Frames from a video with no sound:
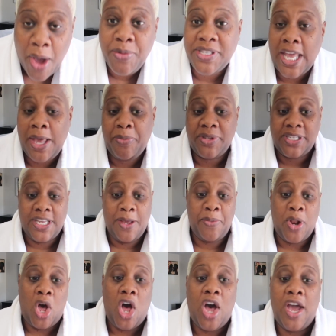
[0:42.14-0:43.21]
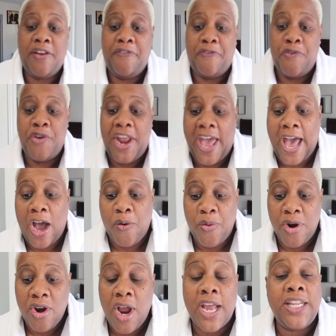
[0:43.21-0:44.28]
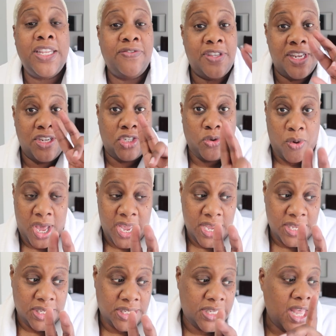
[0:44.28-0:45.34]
was able to keep it on for an hour. I lifted it twice.